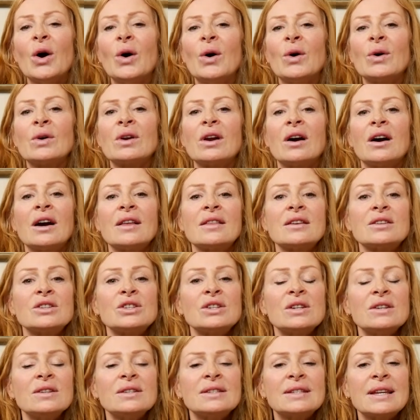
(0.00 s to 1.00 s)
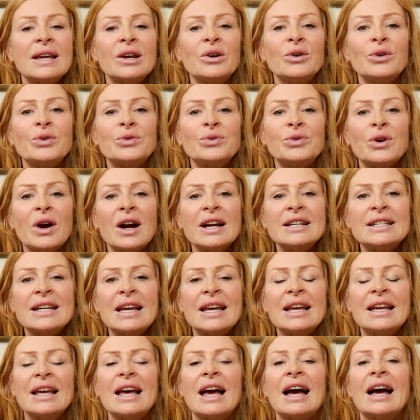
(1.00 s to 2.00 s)
on either Tuesday or
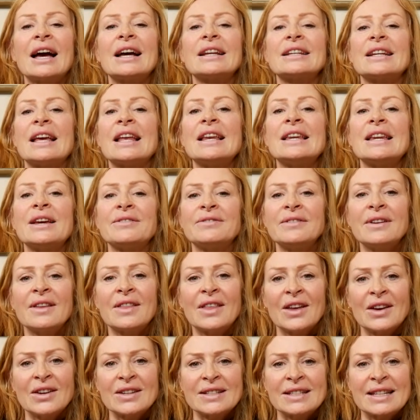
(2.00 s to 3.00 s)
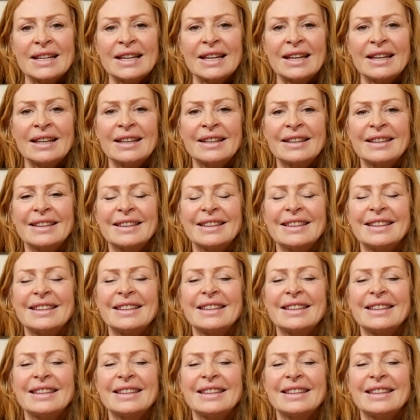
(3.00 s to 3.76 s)
Friday at 11:30.